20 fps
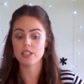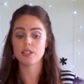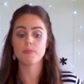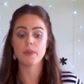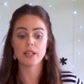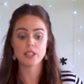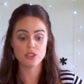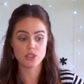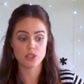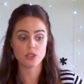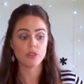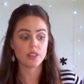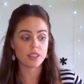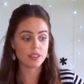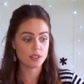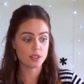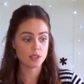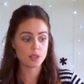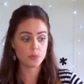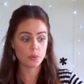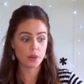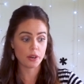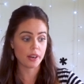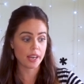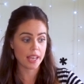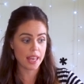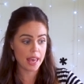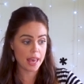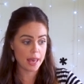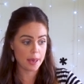is my story. This is where
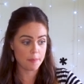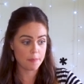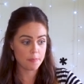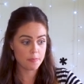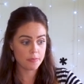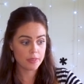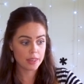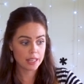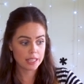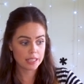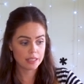I am.